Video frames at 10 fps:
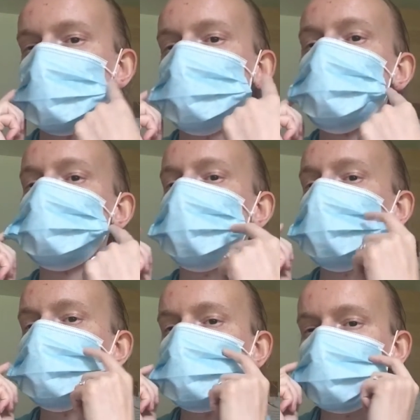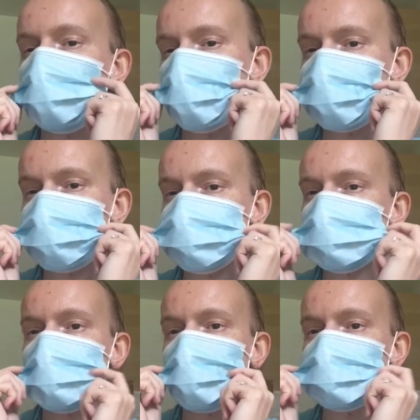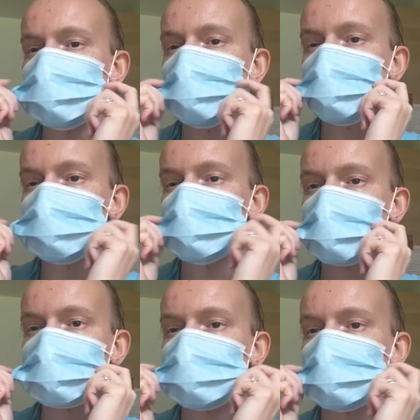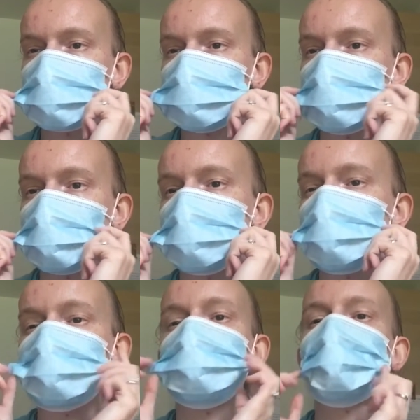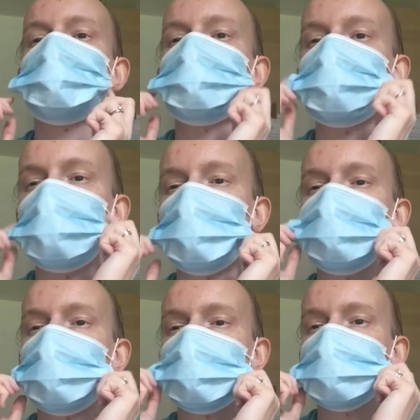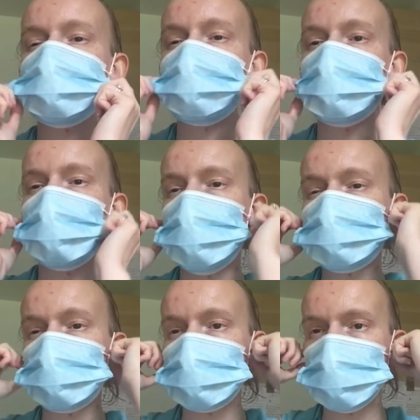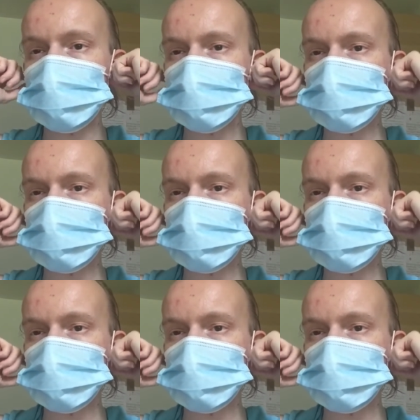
So I don't like this one as much because you've got all of this big gap here.